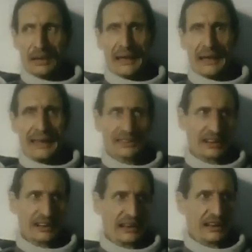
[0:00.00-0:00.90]

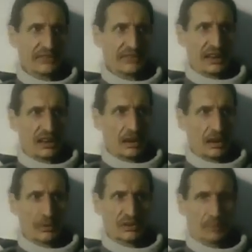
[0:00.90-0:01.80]
allegedly leave the EU,
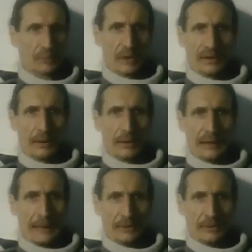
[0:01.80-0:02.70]
which is what can't
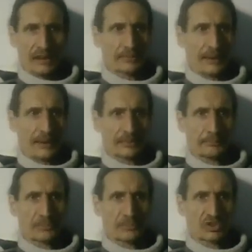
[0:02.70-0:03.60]
happen, I expect
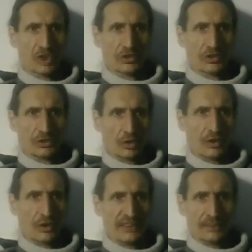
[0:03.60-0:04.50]
Johnson will
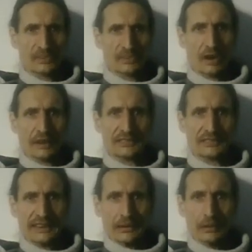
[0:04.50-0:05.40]
create some kind of
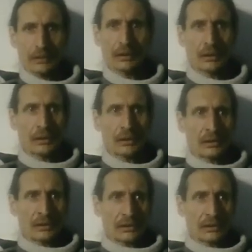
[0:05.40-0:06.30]
deal.
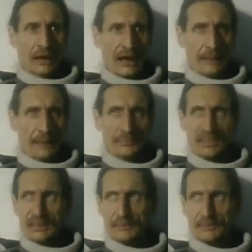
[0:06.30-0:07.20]

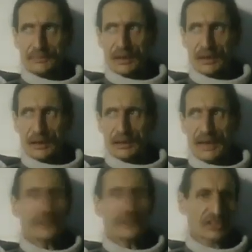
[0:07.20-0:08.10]
The
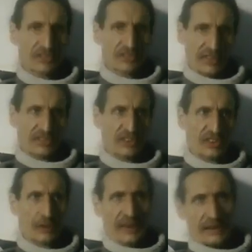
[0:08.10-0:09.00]
evidence to this is
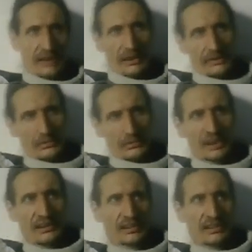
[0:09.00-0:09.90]
okay.
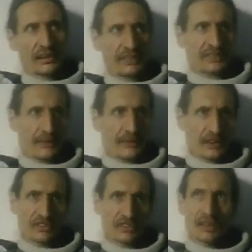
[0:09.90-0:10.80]
Look at this
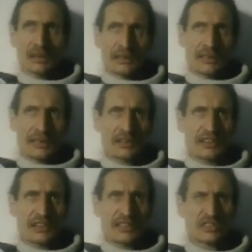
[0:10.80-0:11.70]
evidence. In
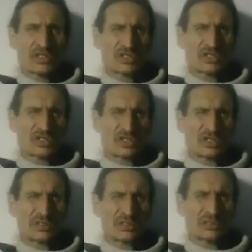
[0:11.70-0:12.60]
the
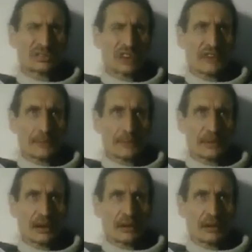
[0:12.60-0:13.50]

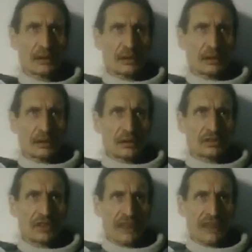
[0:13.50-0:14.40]
November
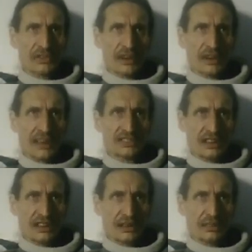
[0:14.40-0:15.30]

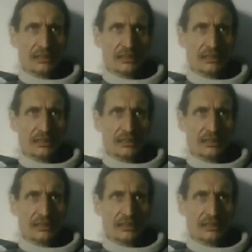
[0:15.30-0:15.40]
2018.